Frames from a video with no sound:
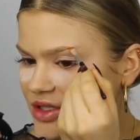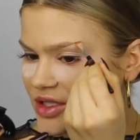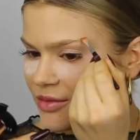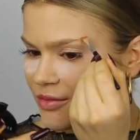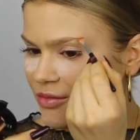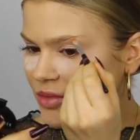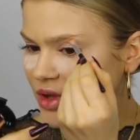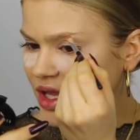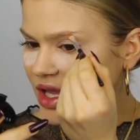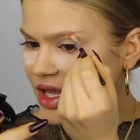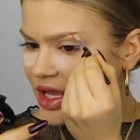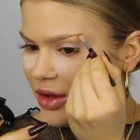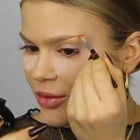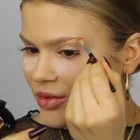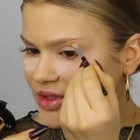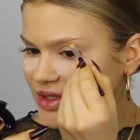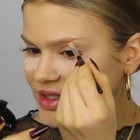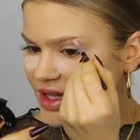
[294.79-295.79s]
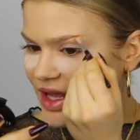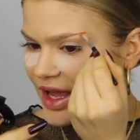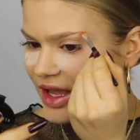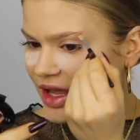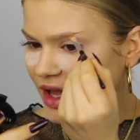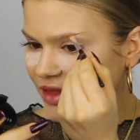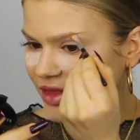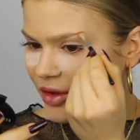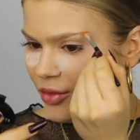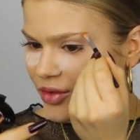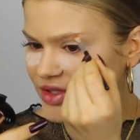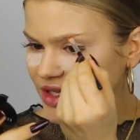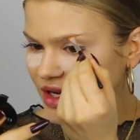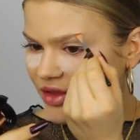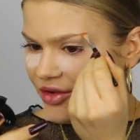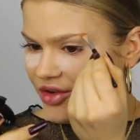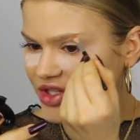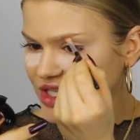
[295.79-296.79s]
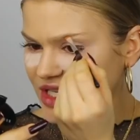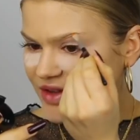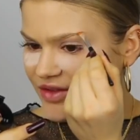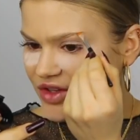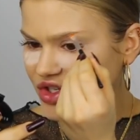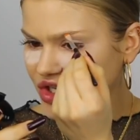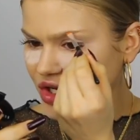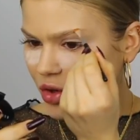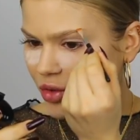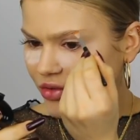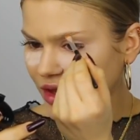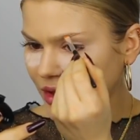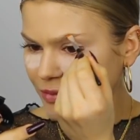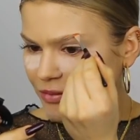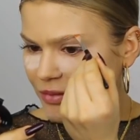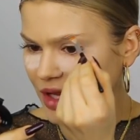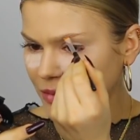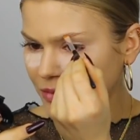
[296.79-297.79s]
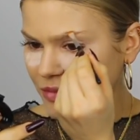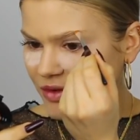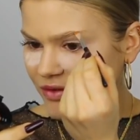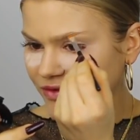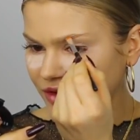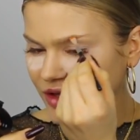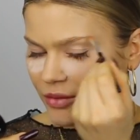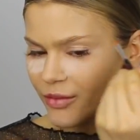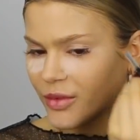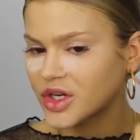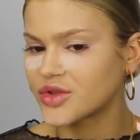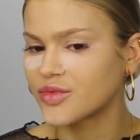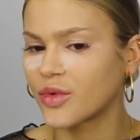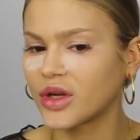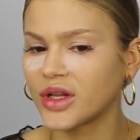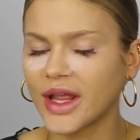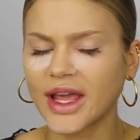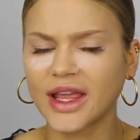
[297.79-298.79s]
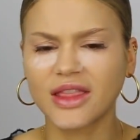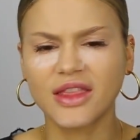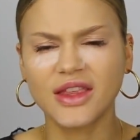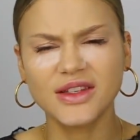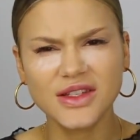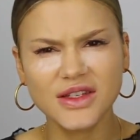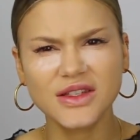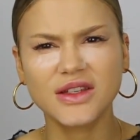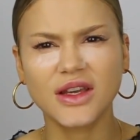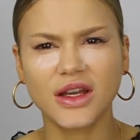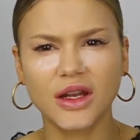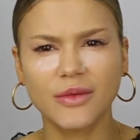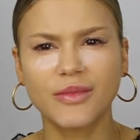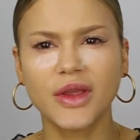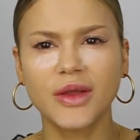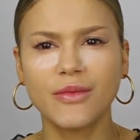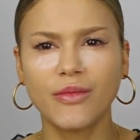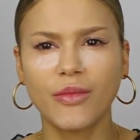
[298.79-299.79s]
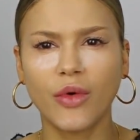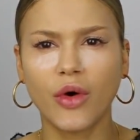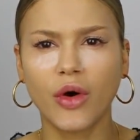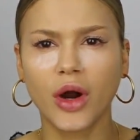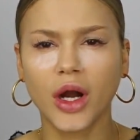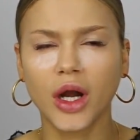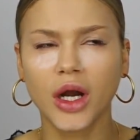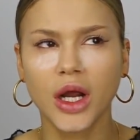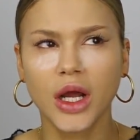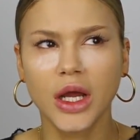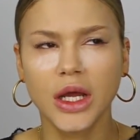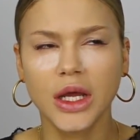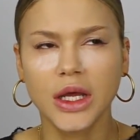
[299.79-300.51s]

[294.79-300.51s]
To me, it was like there was another TV show that made me feel much more like this is gonna be more